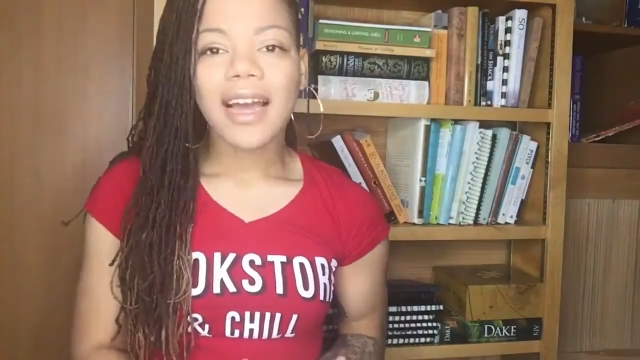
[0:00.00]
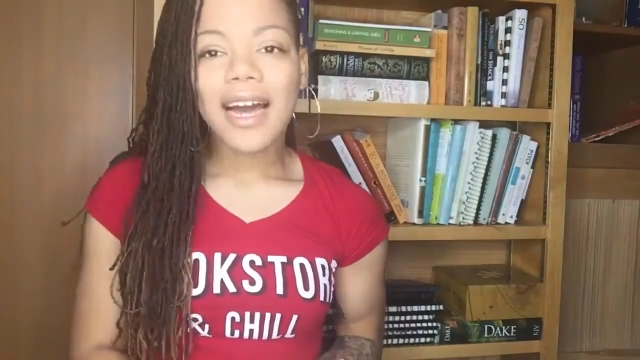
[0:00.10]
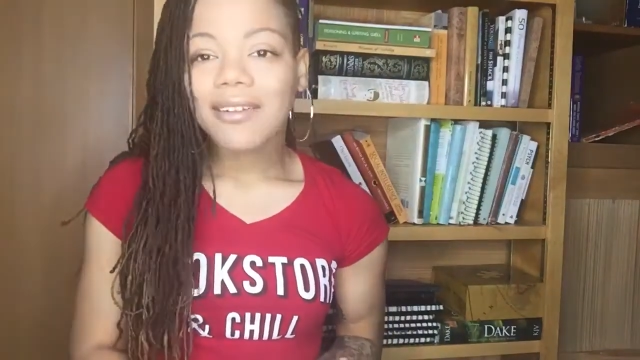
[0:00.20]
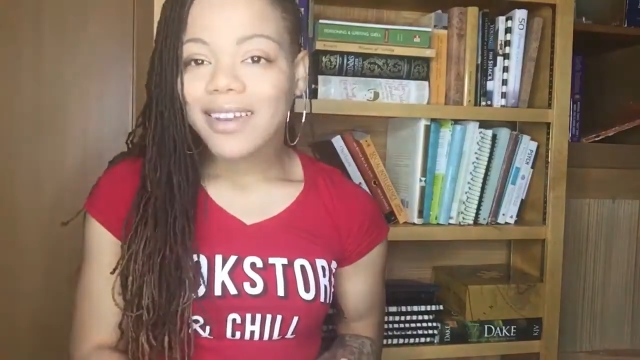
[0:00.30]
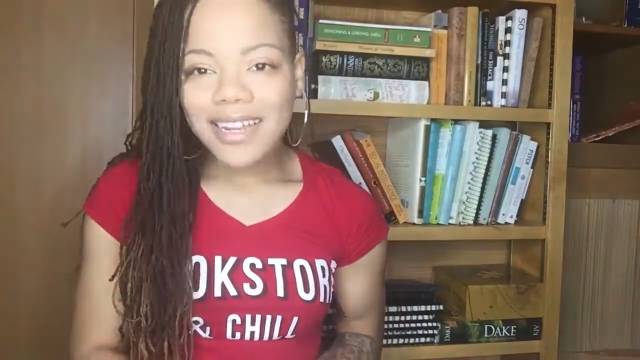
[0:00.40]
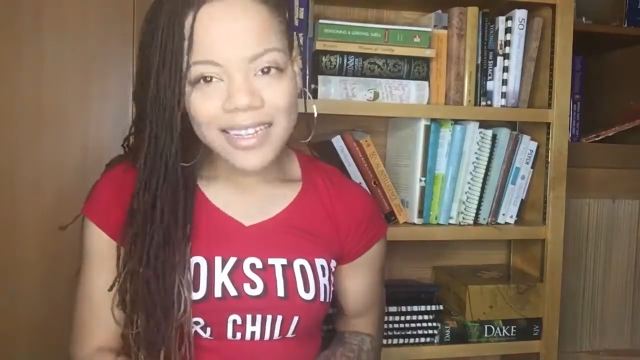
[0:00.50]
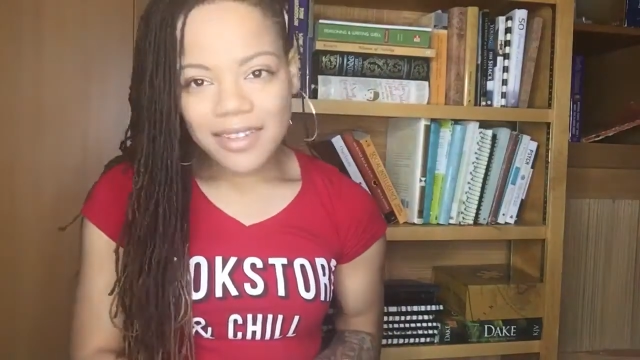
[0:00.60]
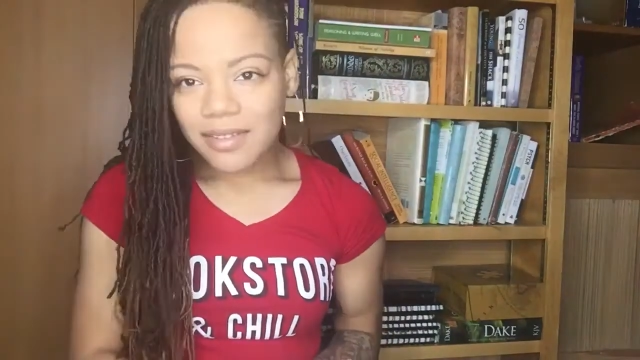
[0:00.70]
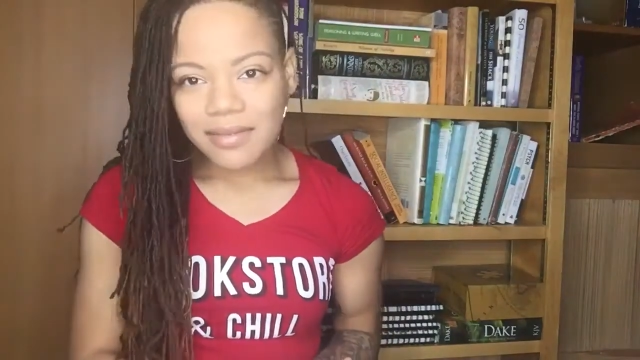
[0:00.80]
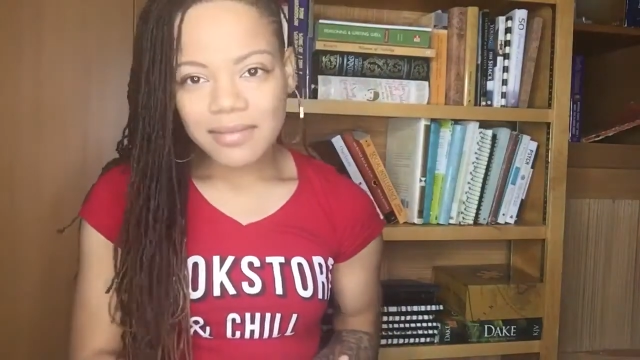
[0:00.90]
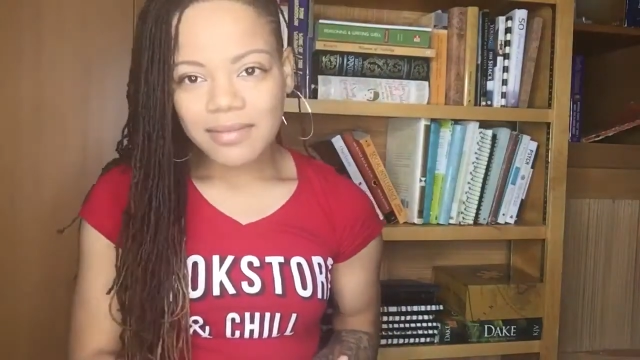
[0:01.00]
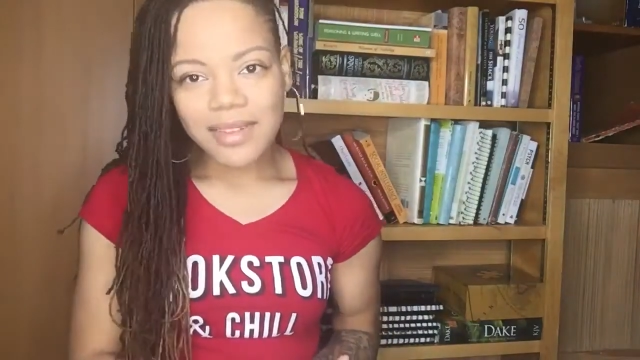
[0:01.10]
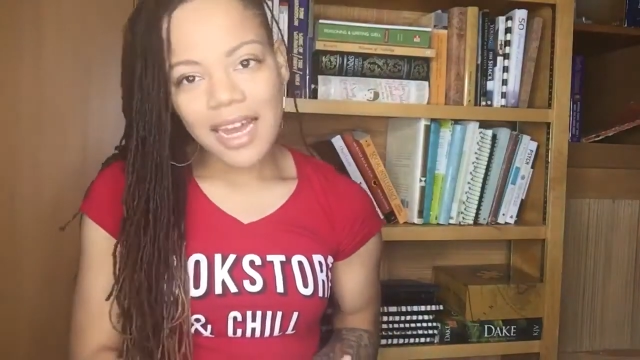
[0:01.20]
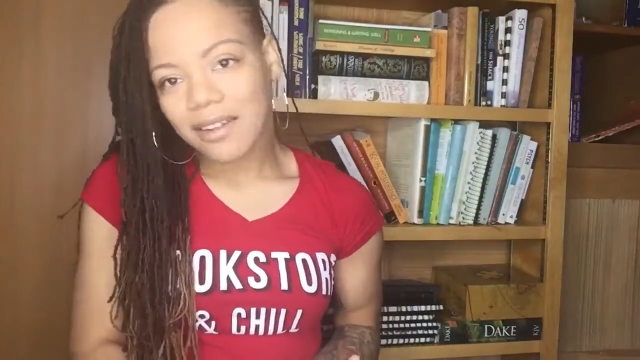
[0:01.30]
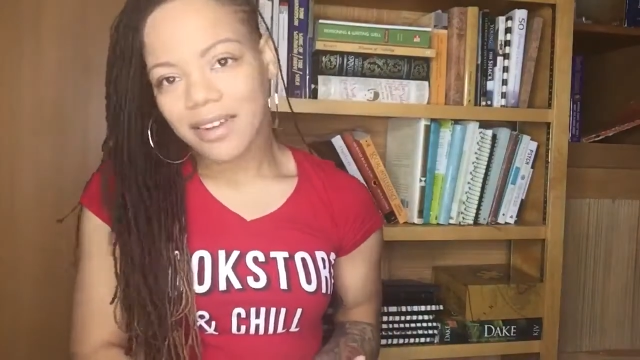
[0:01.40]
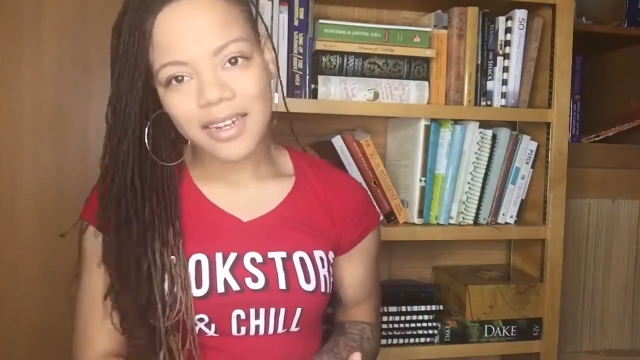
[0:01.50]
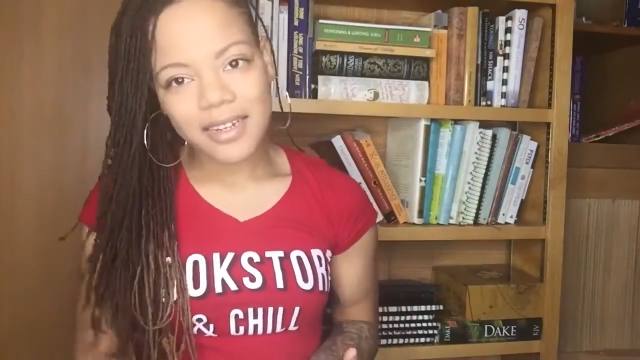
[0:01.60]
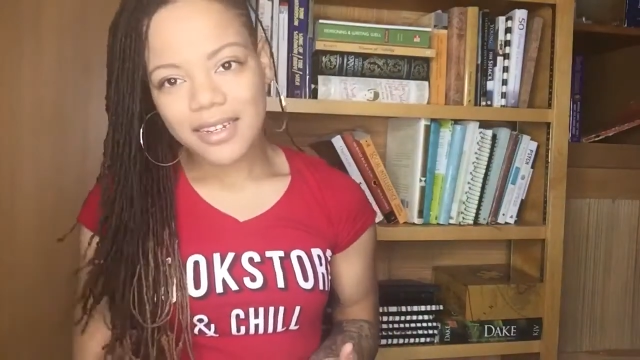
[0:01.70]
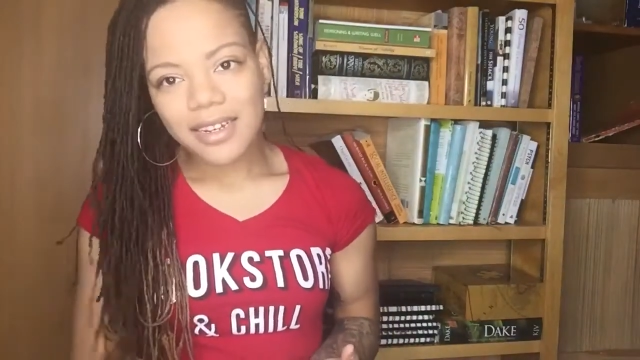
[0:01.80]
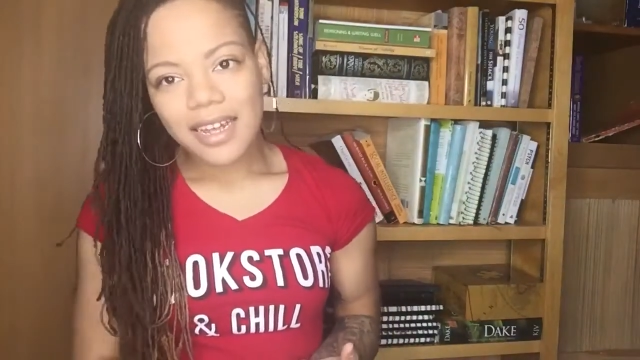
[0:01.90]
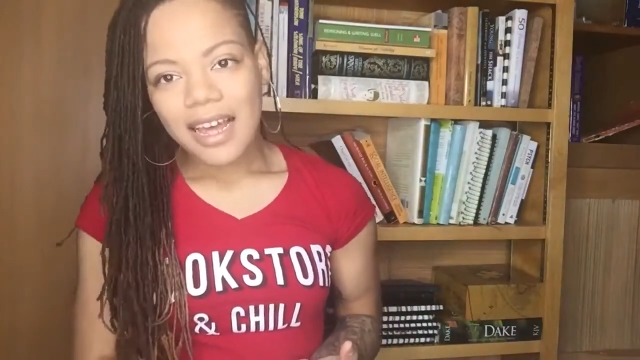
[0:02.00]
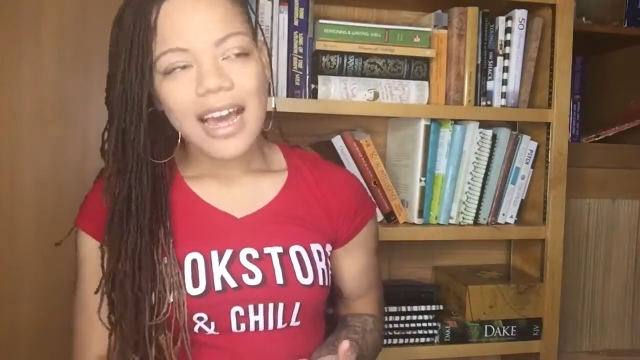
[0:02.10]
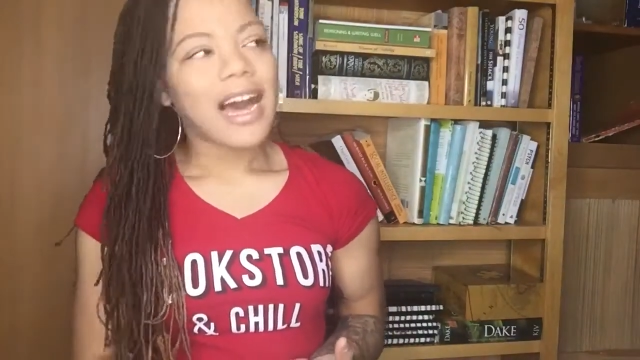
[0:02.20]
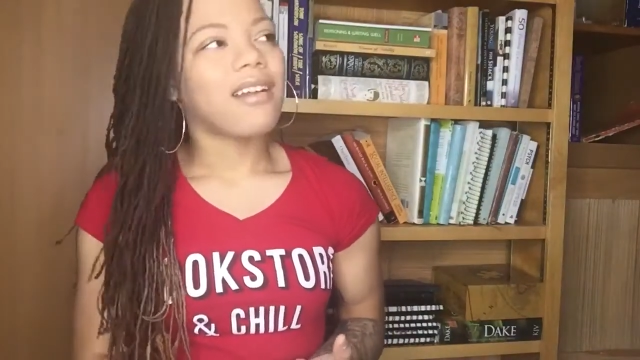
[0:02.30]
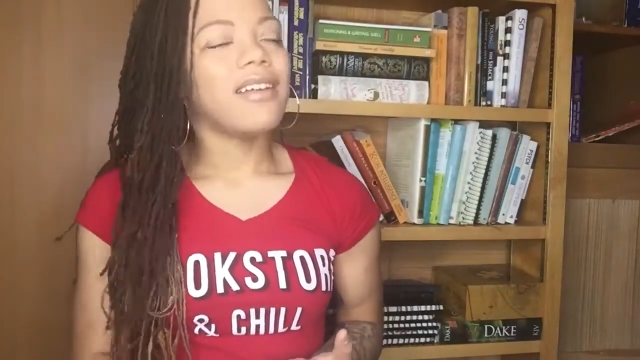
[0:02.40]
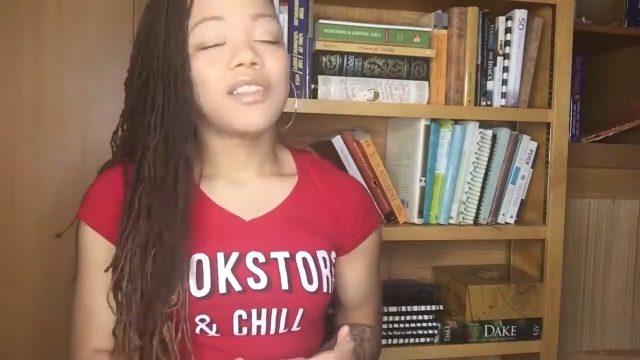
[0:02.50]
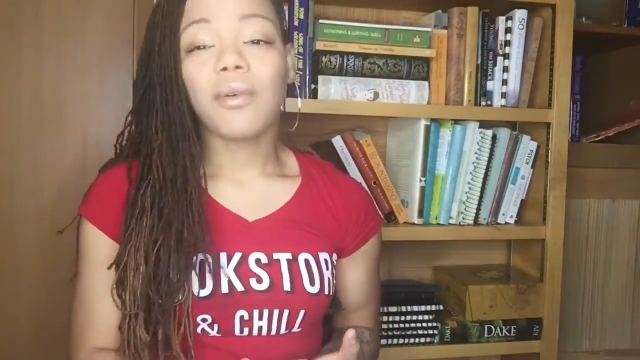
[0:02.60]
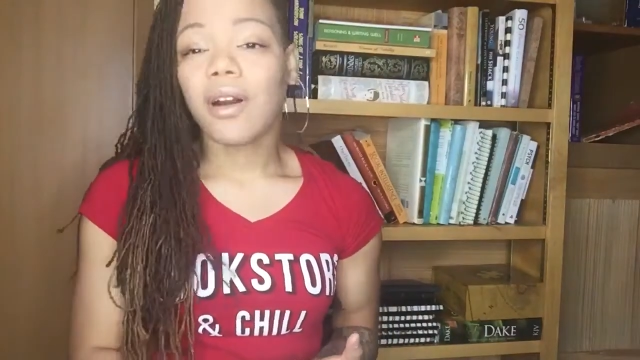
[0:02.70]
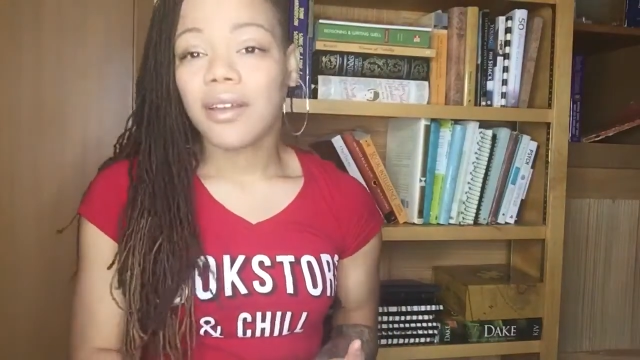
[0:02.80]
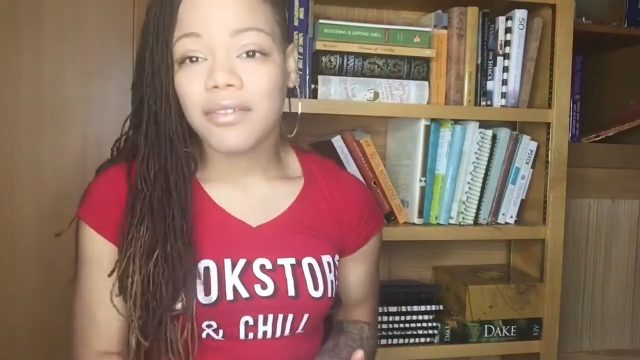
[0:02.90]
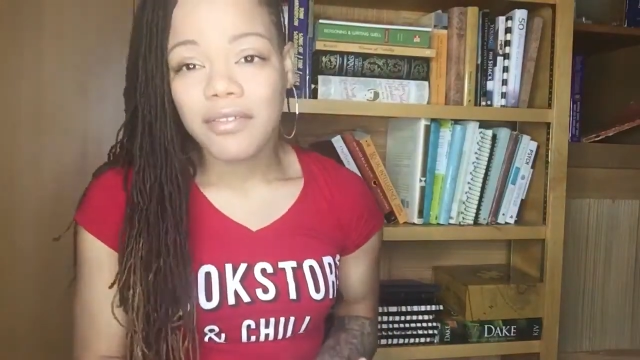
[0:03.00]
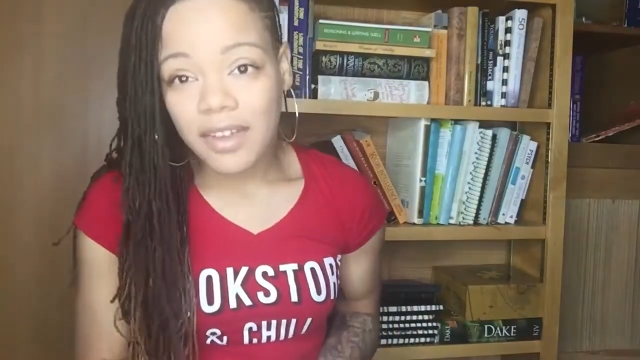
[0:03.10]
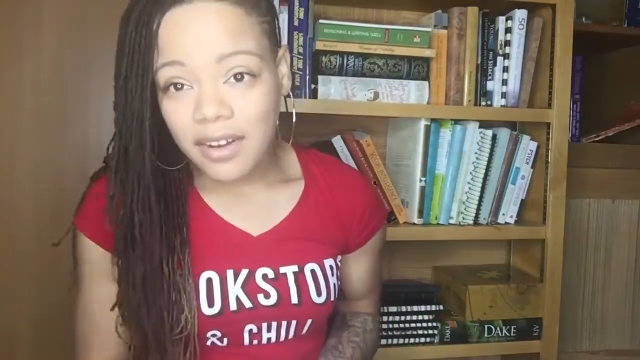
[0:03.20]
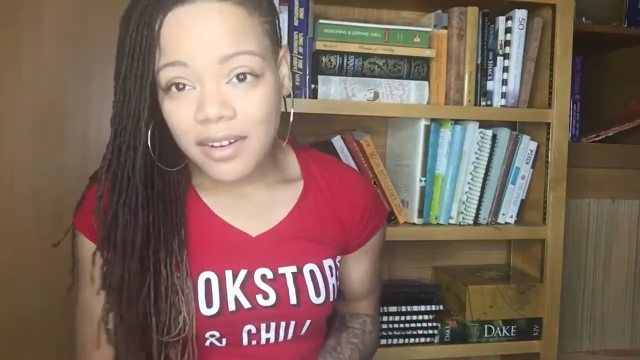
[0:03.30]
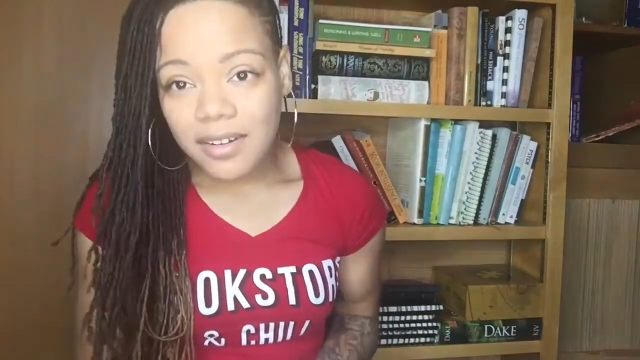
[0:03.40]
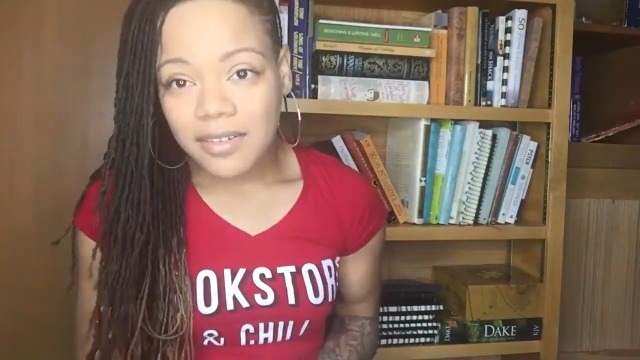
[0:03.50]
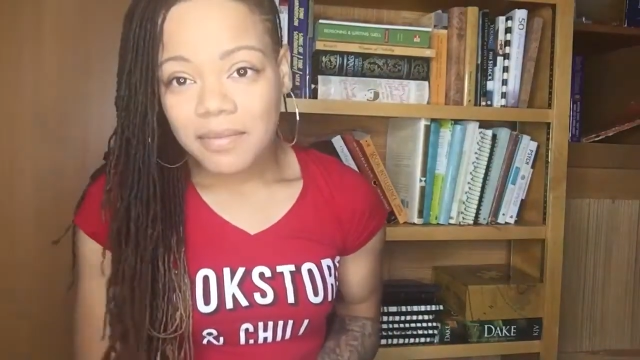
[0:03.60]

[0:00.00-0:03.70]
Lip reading: I don't need it. I don't need it. I don't need to walk in fear,